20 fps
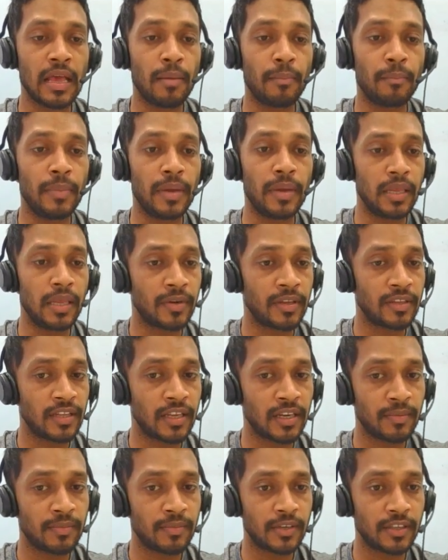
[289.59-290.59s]
Billing
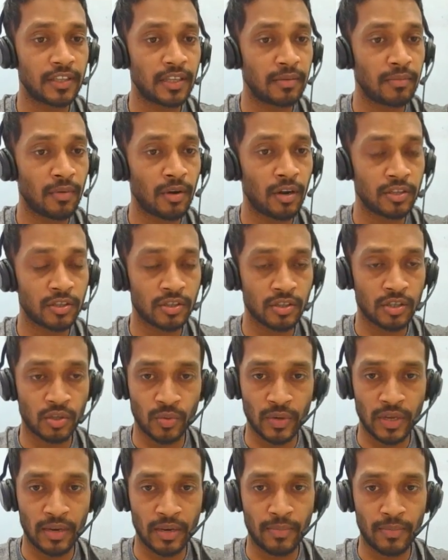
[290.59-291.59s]
rhythm also
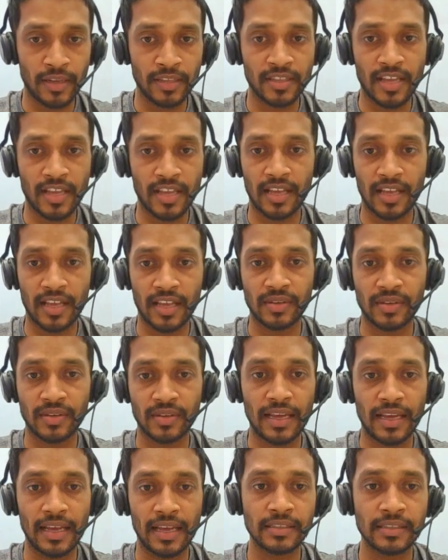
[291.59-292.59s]
12 months, as well
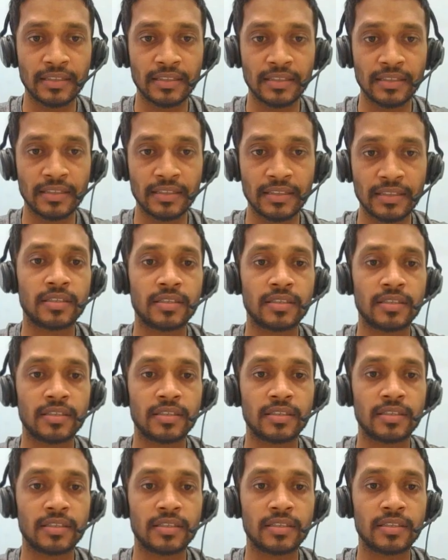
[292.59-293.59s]
as service
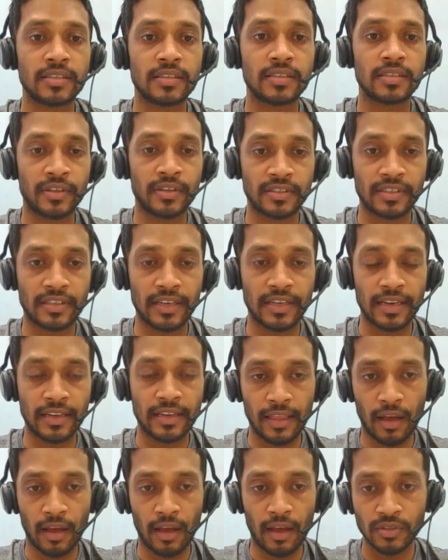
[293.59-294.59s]
amount is
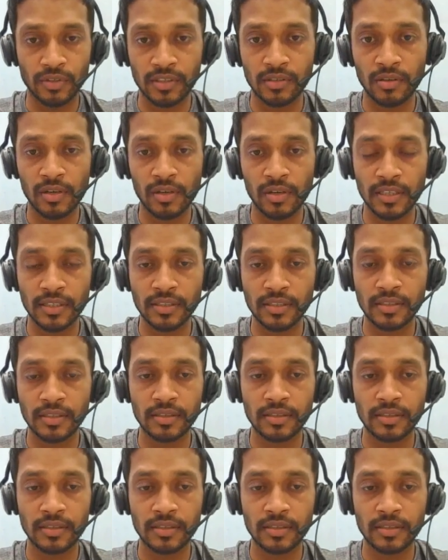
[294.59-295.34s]
$10,000.